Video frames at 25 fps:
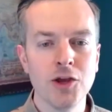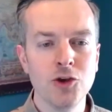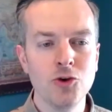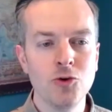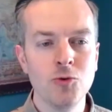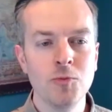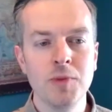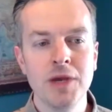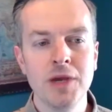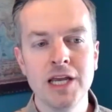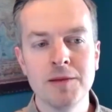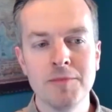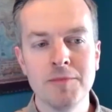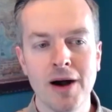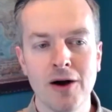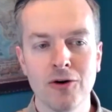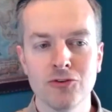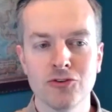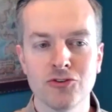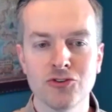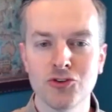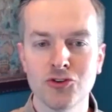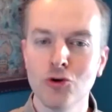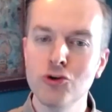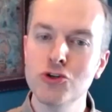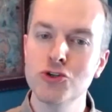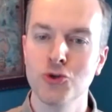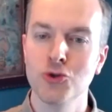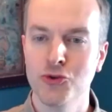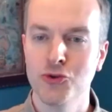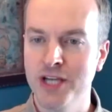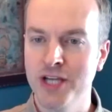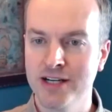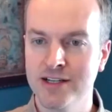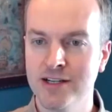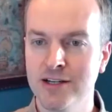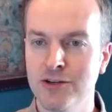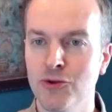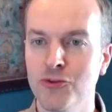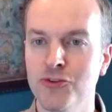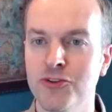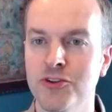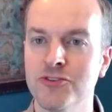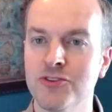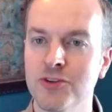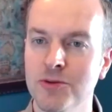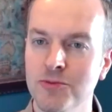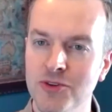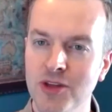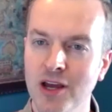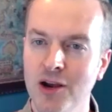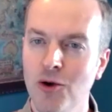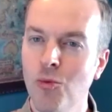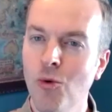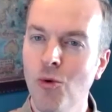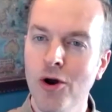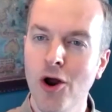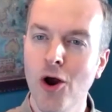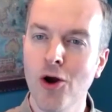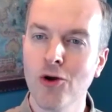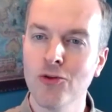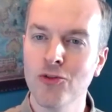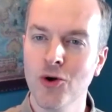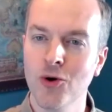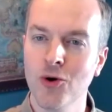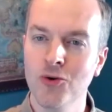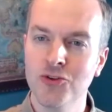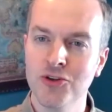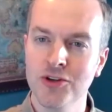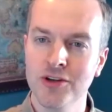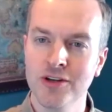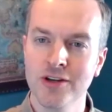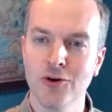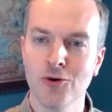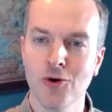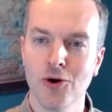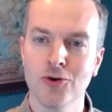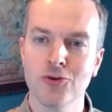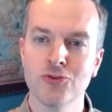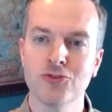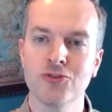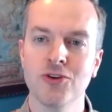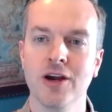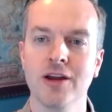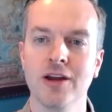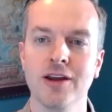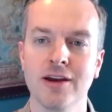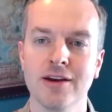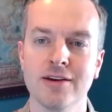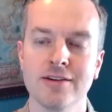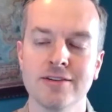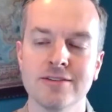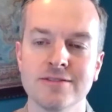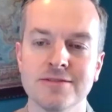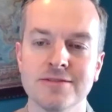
you mean about social technical systems. Like, what are those in your understanding?